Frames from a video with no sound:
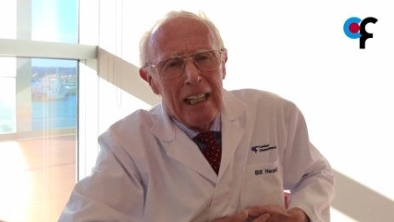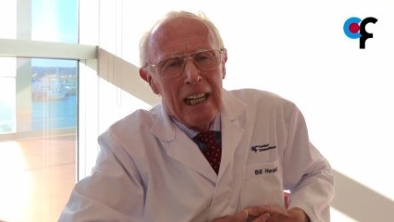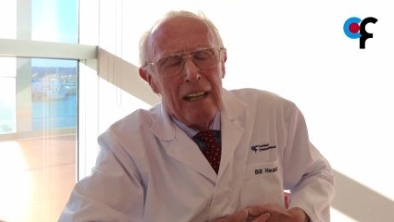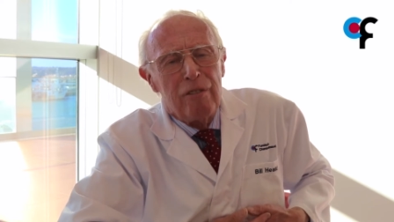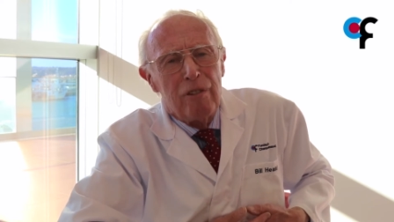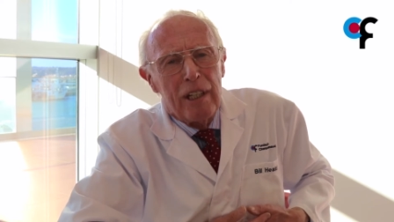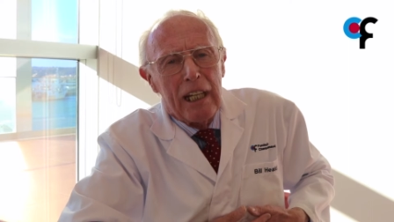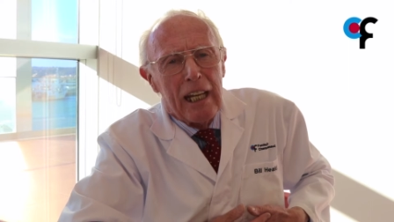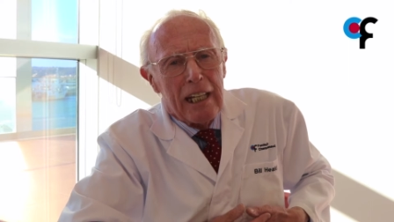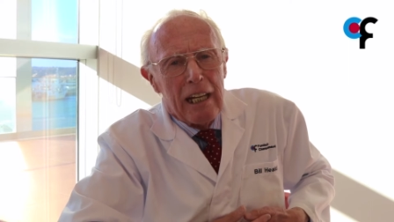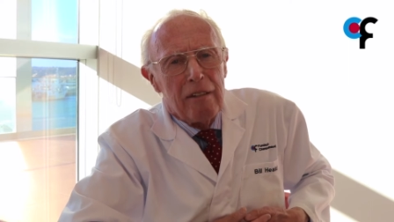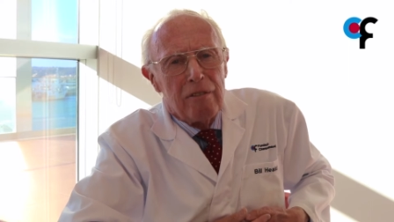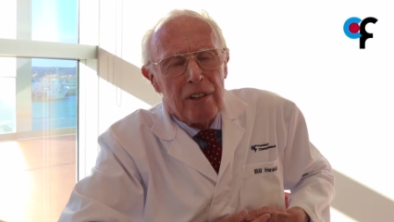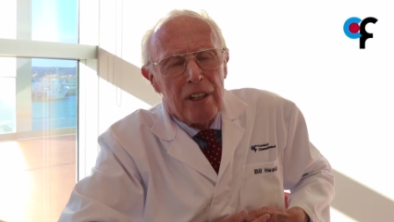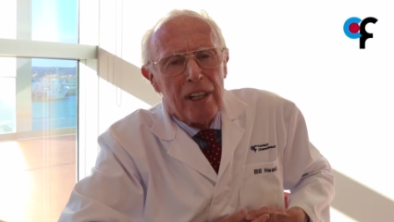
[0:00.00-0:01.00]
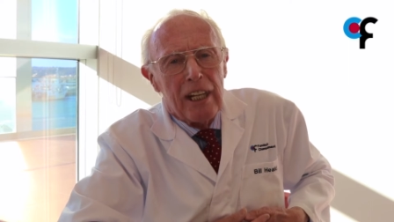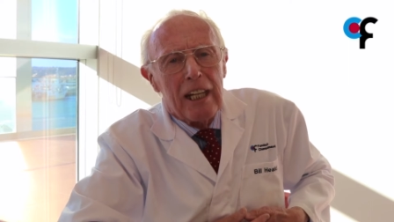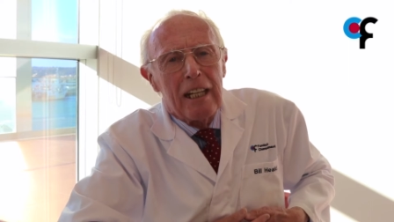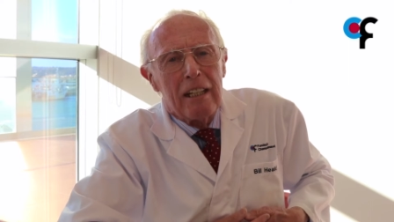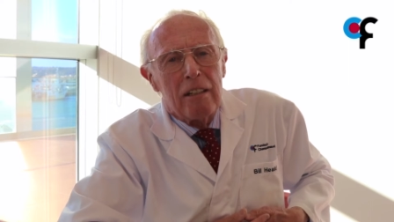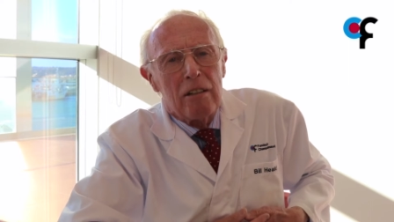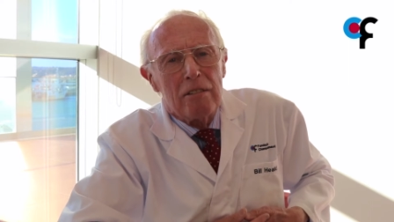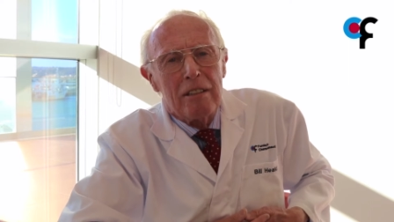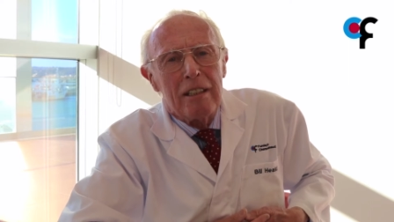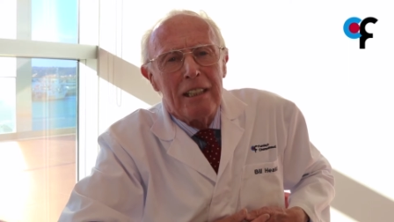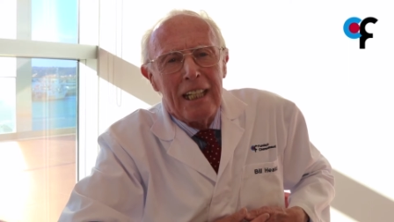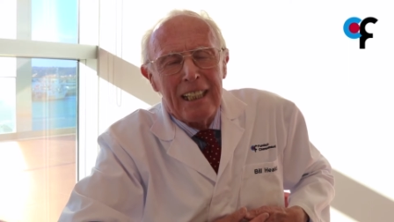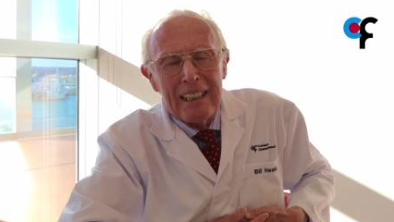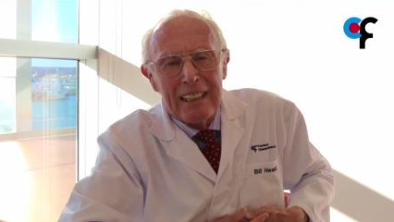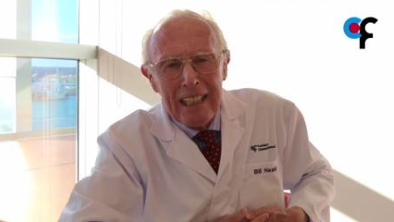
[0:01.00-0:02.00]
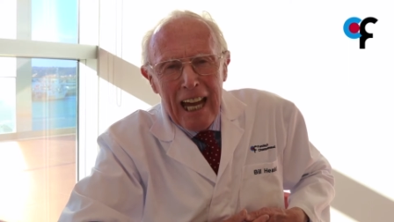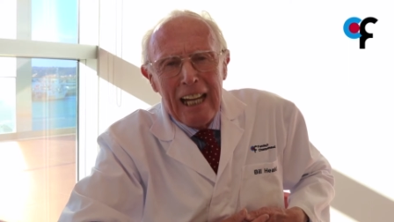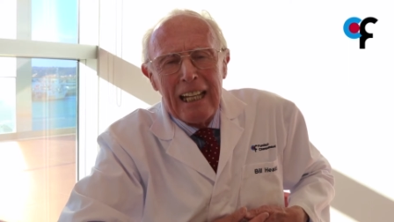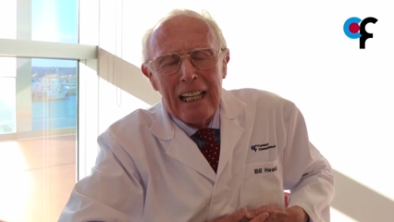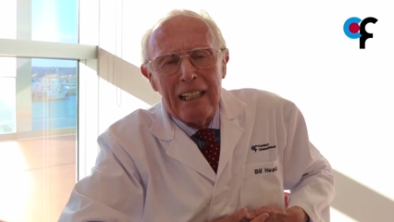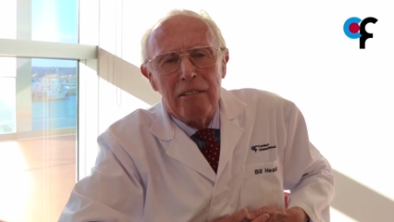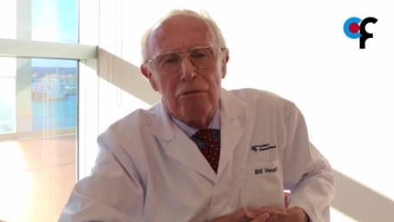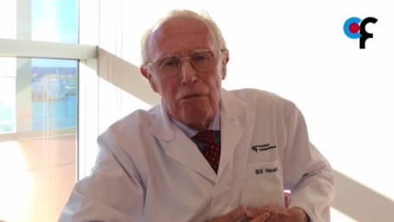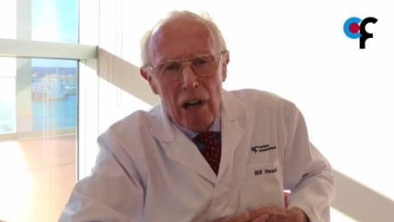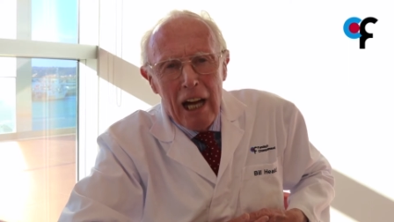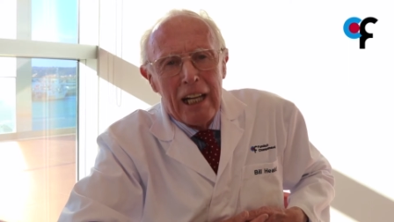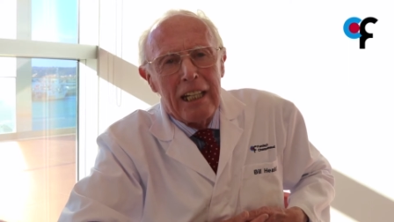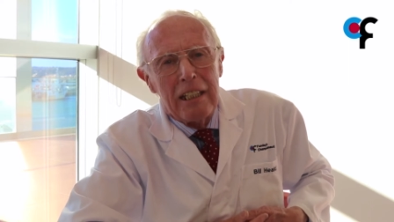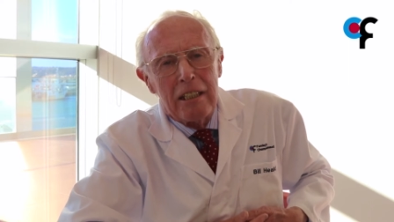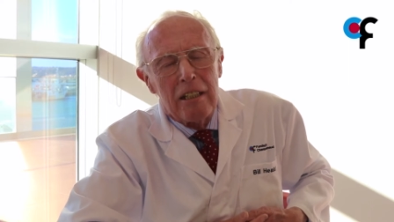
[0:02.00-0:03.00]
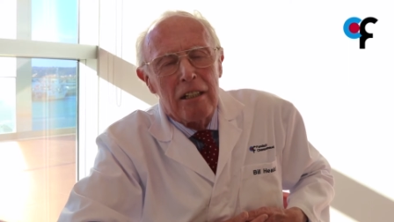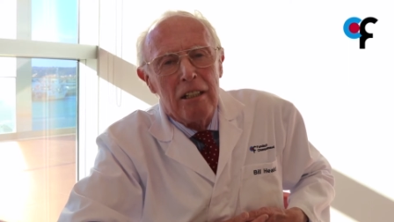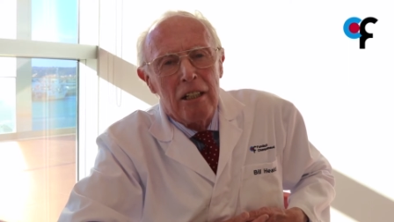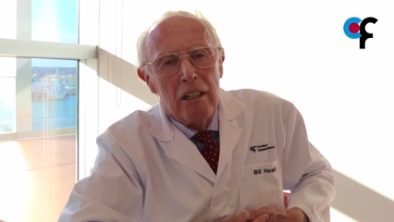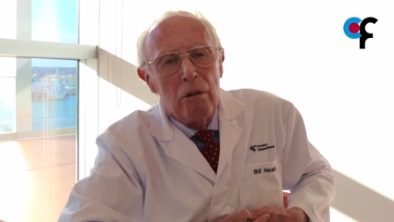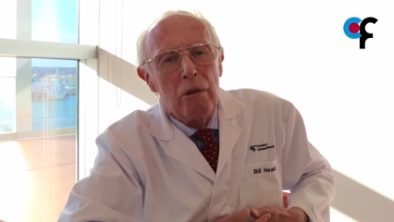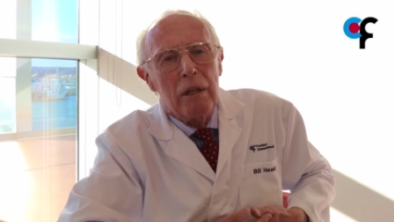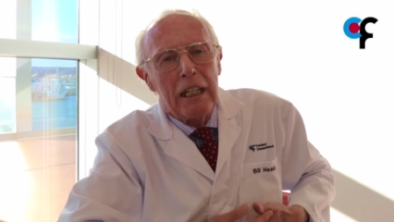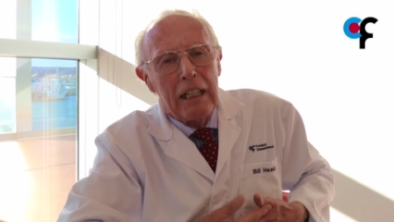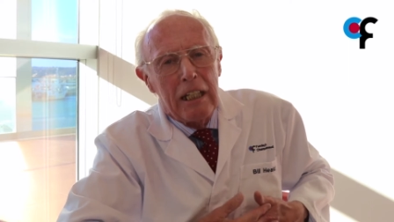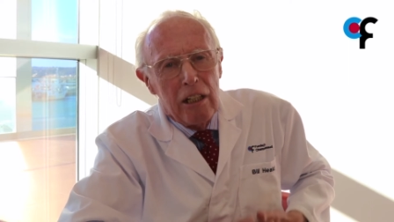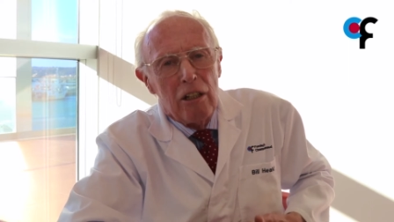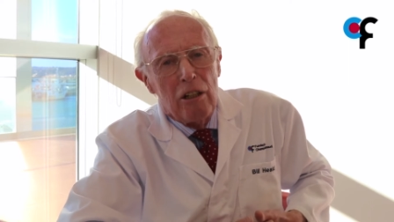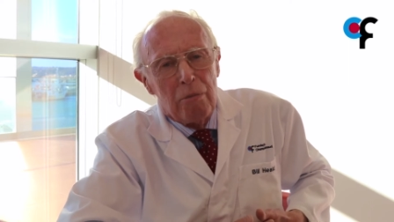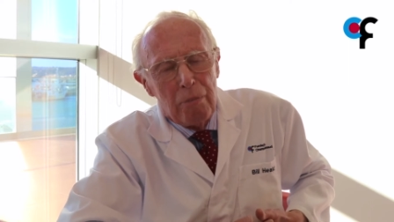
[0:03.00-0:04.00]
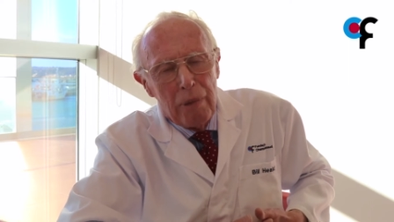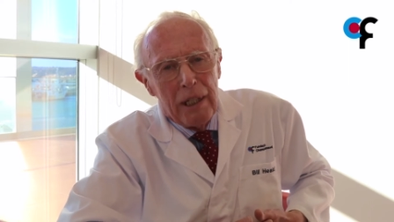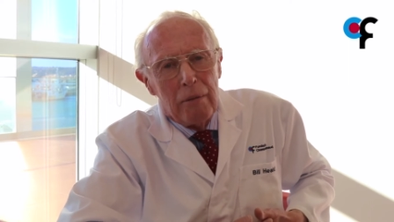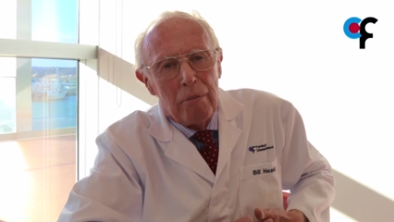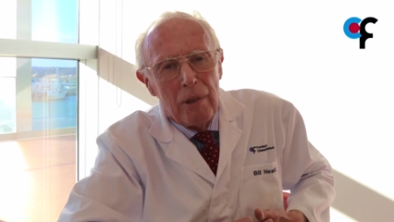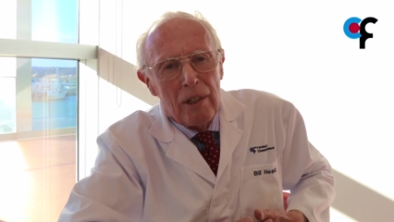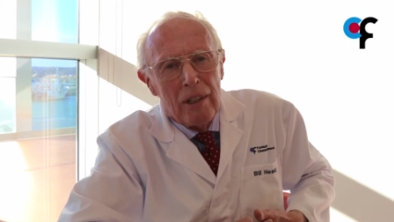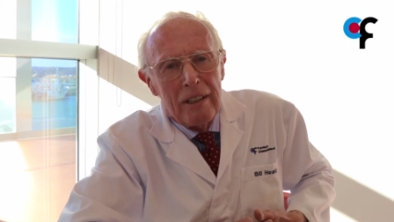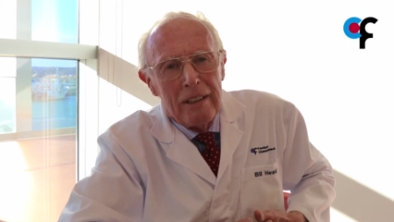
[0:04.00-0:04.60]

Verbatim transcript: if we get everything exactly right, we cure people.